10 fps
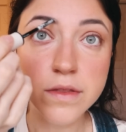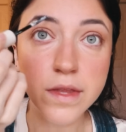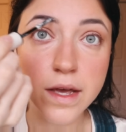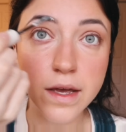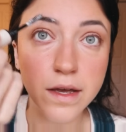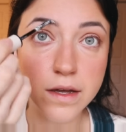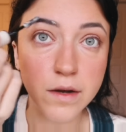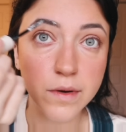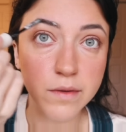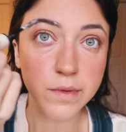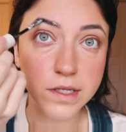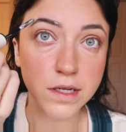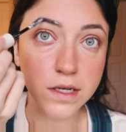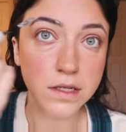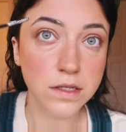they go out of
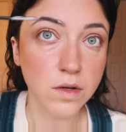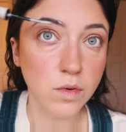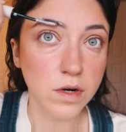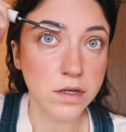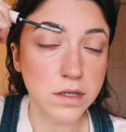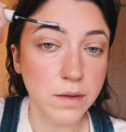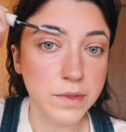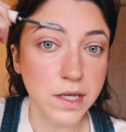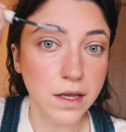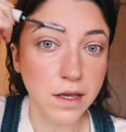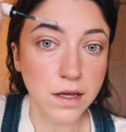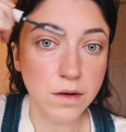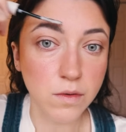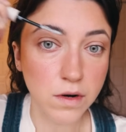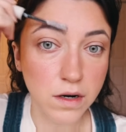business or stop selling
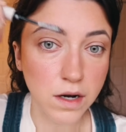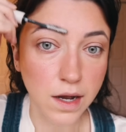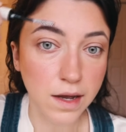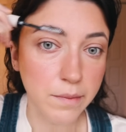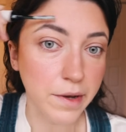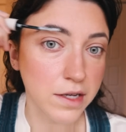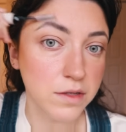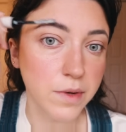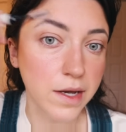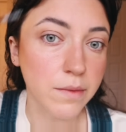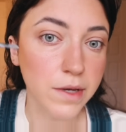it or I pass away,